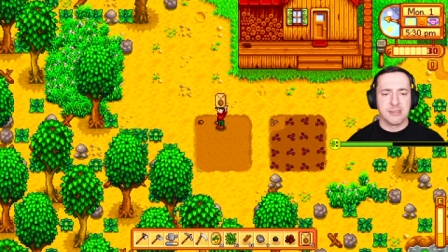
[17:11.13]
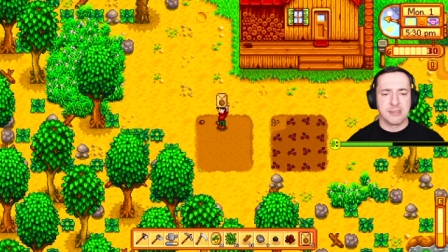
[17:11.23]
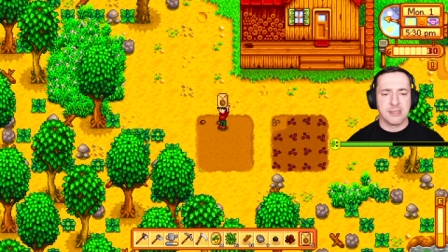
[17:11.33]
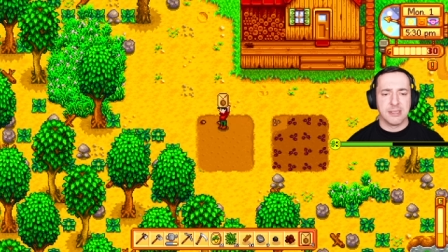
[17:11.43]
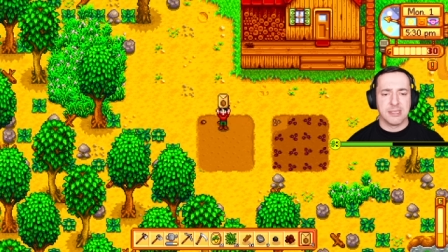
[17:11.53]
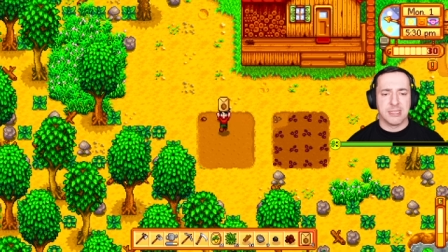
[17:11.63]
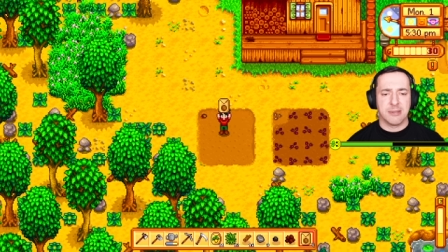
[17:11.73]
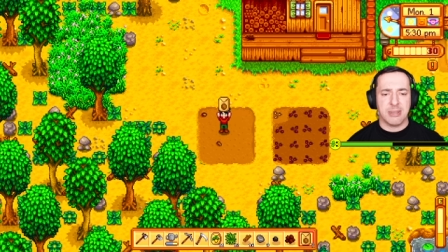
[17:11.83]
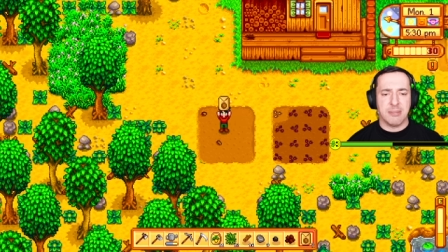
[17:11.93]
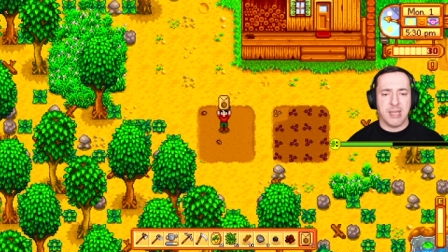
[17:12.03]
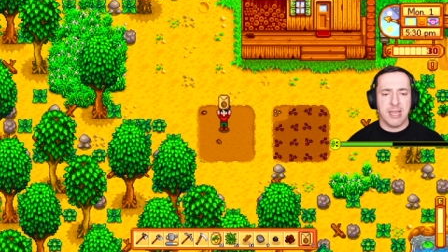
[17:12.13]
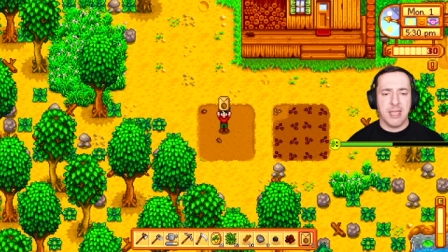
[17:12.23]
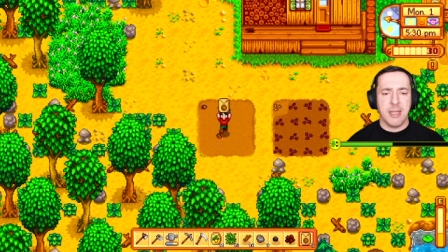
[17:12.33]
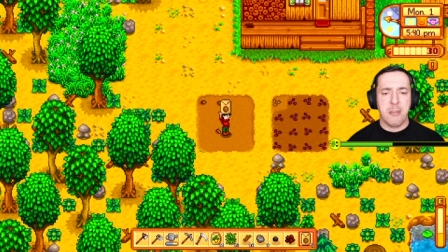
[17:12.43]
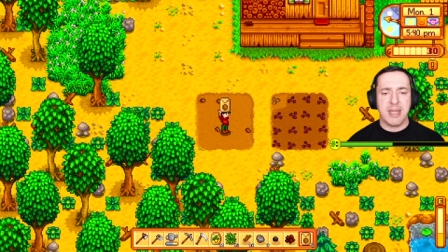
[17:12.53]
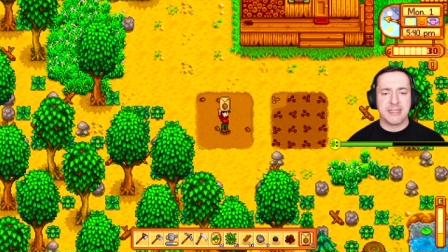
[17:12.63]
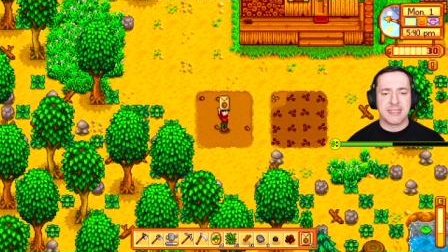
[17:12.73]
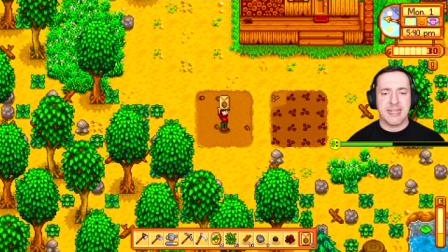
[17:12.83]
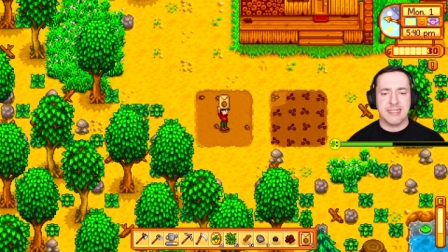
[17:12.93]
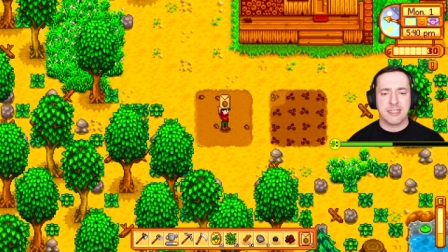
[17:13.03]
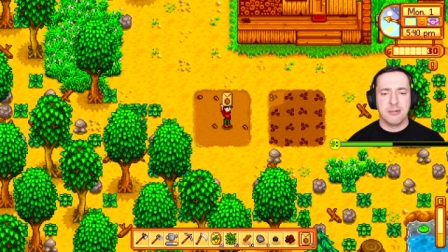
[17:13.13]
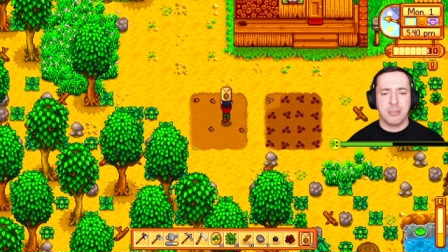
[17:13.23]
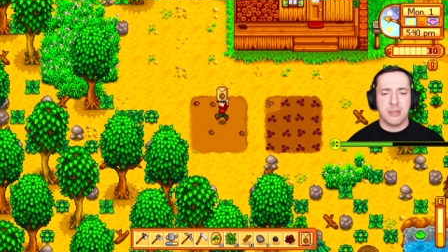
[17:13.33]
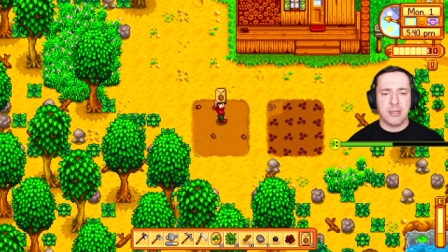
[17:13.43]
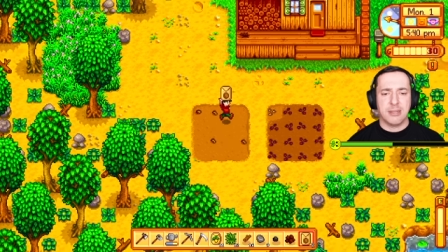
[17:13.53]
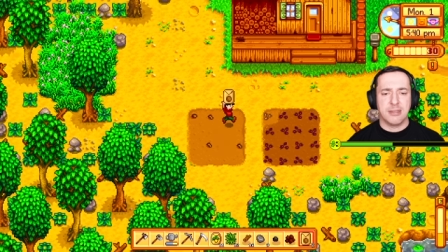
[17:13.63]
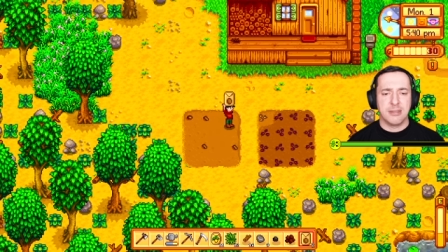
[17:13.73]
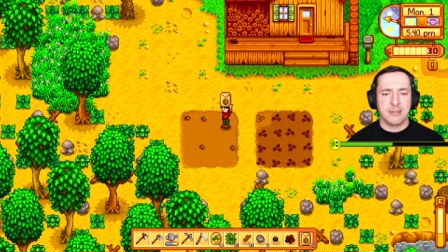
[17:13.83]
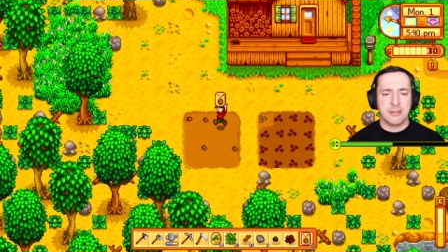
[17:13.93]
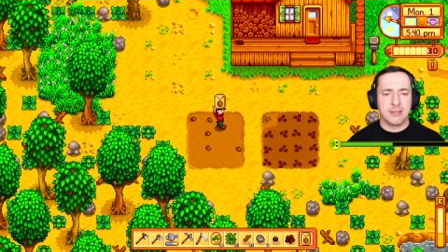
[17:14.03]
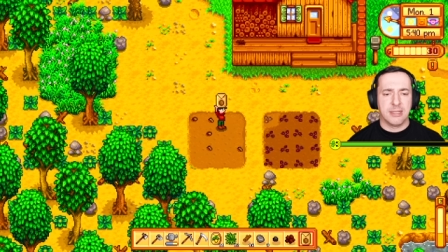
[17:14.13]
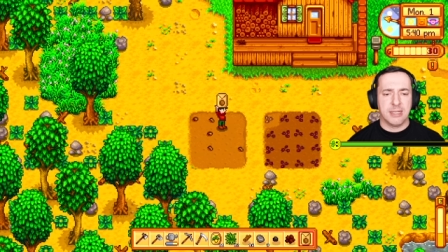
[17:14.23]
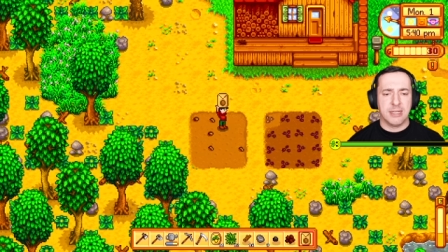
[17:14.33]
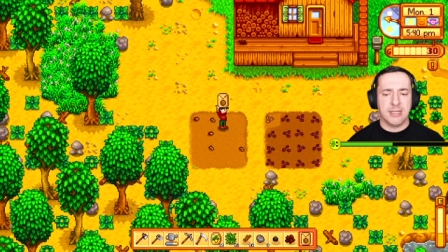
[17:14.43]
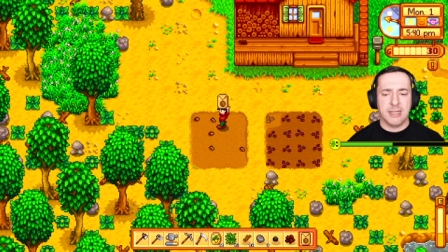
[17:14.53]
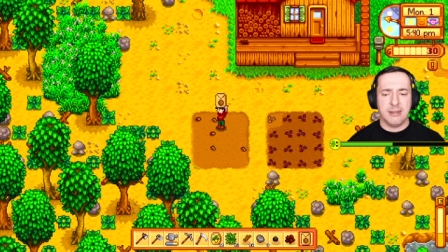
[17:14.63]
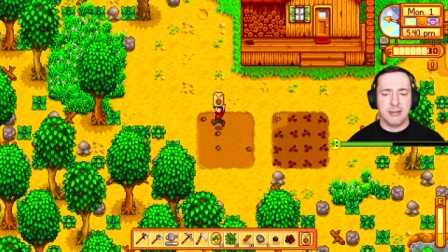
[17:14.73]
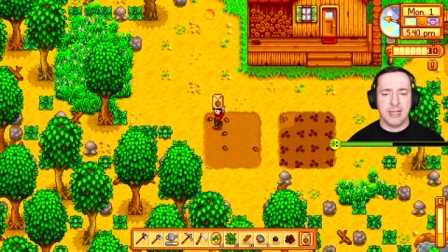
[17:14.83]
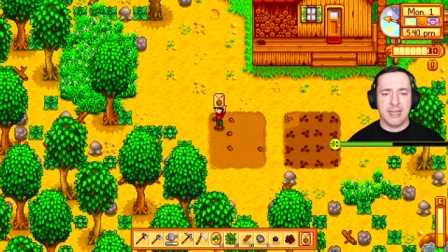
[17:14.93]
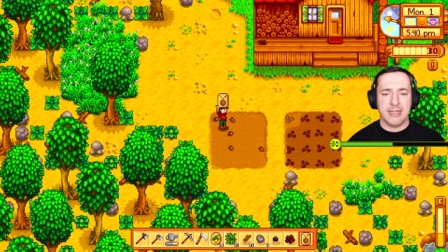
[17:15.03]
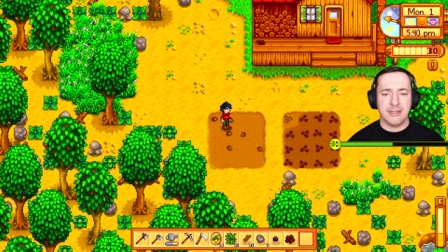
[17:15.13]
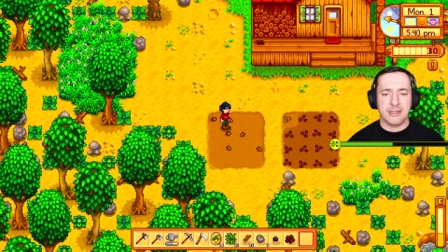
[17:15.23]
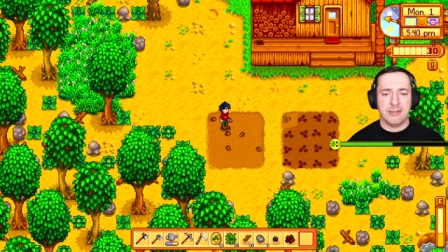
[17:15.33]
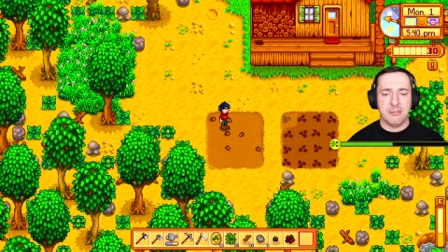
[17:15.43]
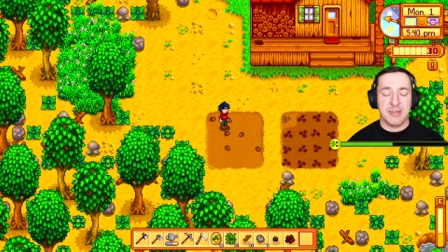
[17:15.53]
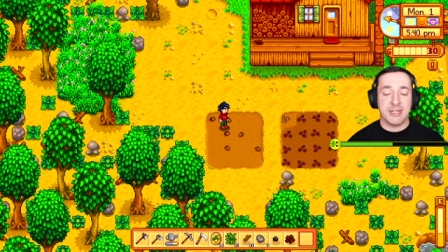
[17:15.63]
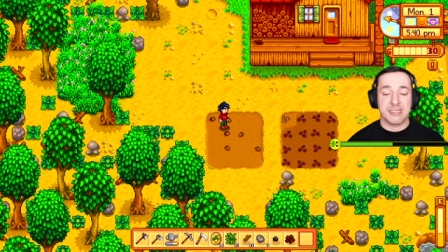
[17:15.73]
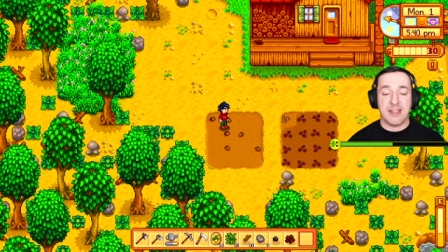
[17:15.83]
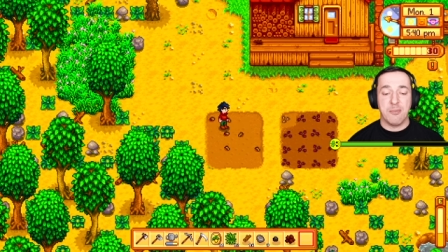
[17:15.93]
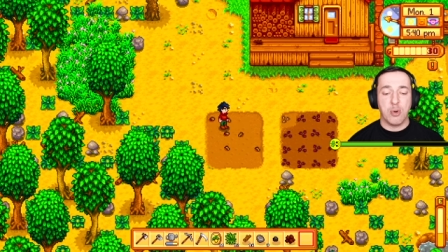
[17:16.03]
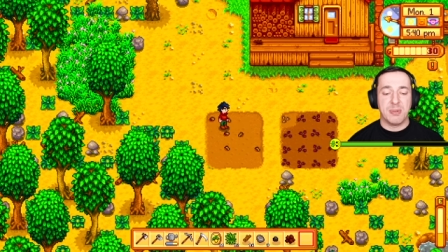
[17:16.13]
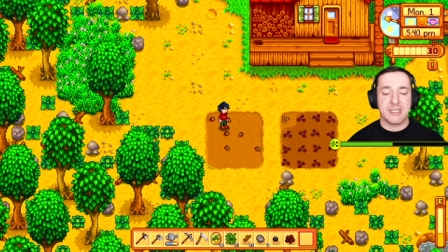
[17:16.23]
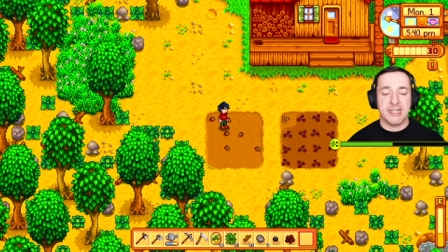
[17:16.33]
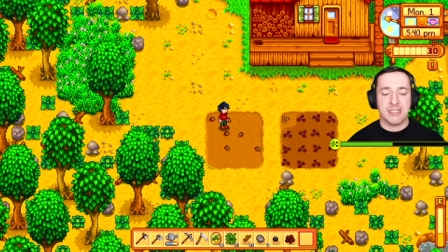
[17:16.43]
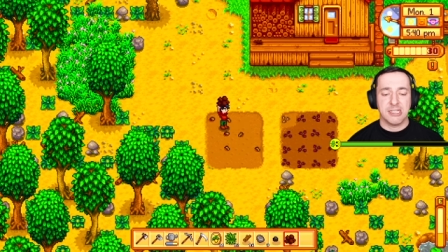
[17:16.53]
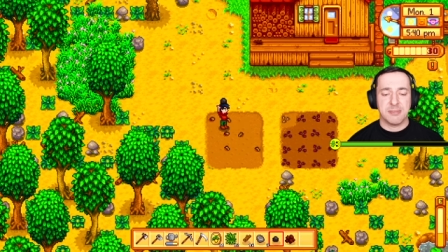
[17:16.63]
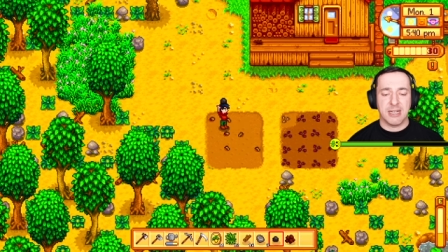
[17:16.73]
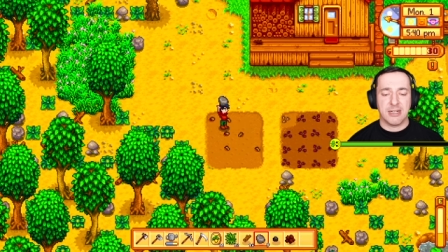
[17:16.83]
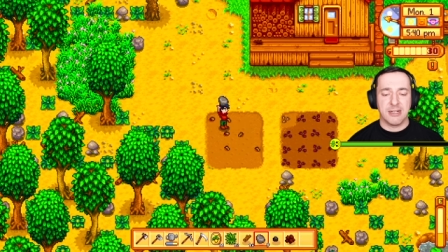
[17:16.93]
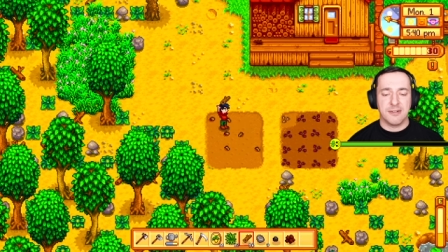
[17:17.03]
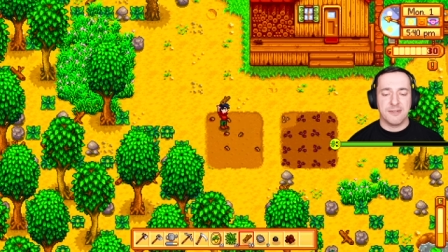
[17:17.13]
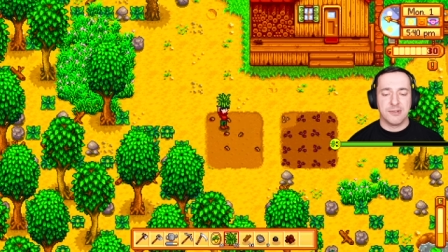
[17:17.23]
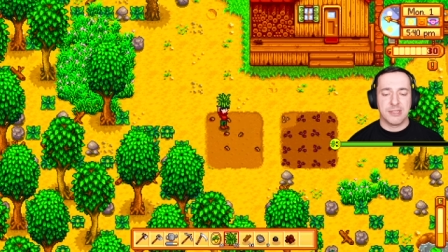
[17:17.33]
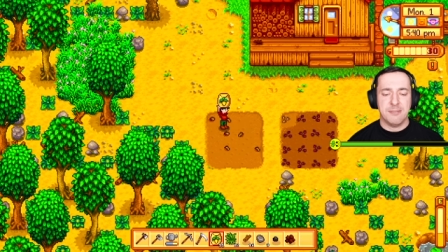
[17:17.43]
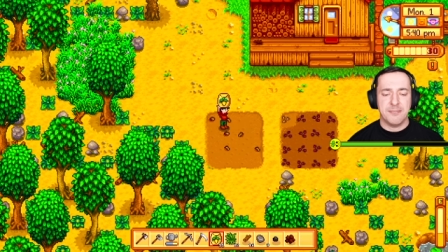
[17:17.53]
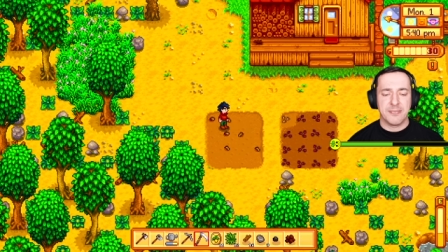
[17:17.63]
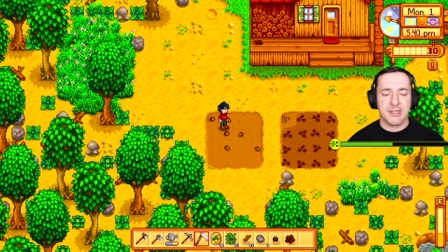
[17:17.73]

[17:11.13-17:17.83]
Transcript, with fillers: So this is going to be my potato plot. Uh, and it would be nice to have more potatoes, but I can't afford them.